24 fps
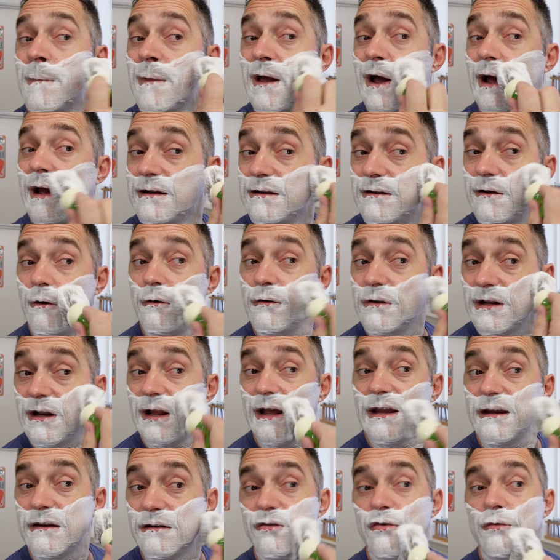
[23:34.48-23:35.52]
I don't
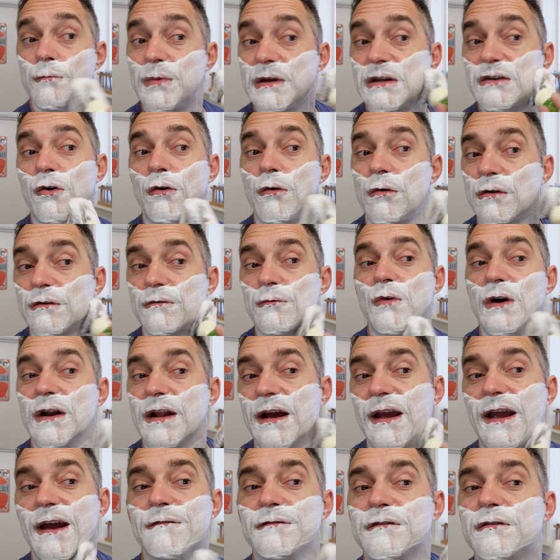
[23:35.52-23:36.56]
like to be told what
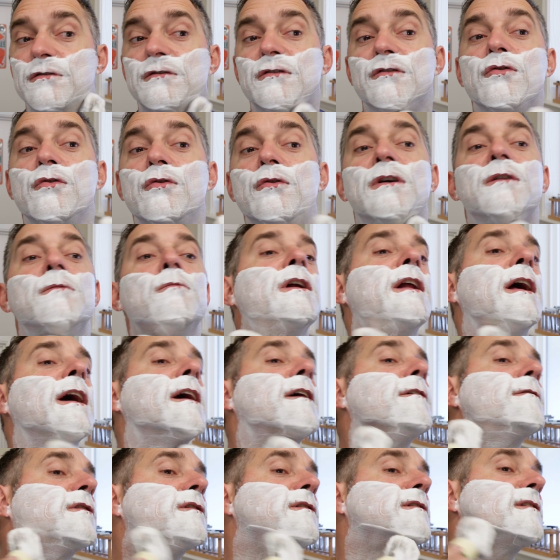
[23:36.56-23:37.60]
I have to do and what I
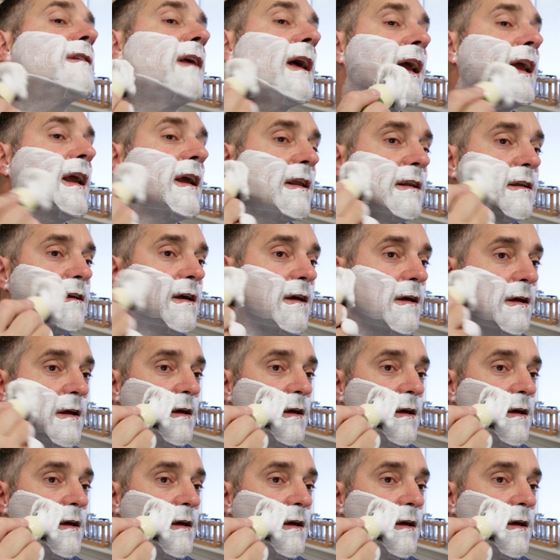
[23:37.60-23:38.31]
have to say and